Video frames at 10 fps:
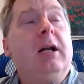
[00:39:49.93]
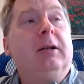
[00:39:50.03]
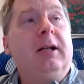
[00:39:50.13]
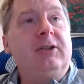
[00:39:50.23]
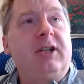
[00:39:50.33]

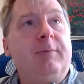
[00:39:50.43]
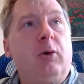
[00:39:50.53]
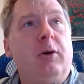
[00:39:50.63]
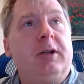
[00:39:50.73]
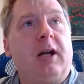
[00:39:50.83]
let's keep
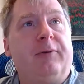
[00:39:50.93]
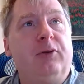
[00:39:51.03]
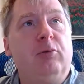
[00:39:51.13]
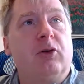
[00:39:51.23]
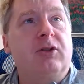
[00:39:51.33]
going. Got a
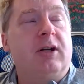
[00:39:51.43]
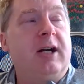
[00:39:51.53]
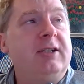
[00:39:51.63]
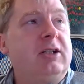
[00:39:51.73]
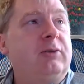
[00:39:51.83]
few more
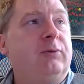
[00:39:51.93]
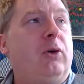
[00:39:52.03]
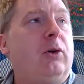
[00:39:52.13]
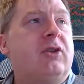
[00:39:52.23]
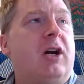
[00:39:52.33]
slides. Let's
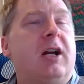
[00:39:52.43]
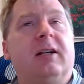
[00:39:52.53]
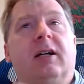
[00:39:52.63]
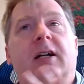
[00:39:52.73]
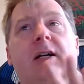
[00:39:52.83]
focus
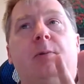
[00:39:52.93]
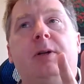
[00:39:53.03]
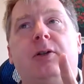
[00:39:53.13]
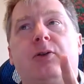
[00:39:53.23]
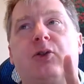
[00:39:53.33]
on
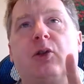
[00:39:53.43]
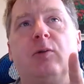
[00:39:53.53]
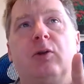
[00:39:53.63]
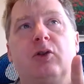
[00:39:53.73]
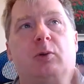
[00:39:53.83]
Windows
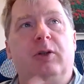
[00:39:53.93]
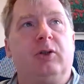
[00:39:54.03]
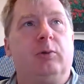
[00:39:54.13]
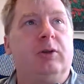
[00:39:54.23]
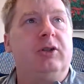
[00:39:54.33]
Server
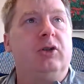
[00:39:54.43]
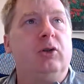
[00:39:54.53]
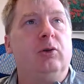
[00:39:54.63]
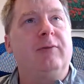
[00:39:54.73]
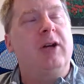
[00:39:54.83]

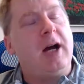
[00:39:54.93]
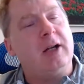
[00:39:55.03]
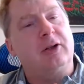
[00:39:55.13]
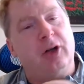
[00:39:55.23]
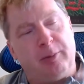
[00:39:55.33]
2022. I've
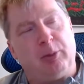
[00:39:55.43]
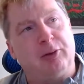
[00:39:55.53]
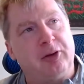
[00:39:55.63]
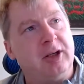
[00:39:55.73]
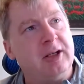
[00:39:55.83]
got a
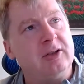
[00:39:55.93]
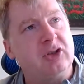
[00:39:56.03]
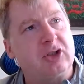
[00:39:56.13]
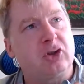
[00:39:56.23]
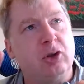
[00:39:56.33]
couple
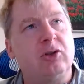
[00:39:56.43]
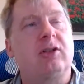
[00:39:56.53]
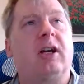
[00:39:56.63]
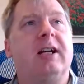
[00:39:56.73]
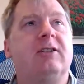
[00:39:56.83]
things, just 2
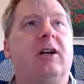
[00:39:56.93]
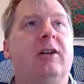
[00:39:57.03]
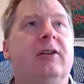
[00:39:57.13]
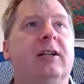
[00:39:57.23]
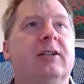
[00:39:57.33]
slides
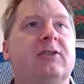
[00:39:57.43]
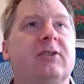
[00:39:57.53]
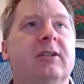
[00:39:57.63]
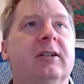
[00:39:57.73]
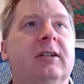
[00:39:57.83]
on this,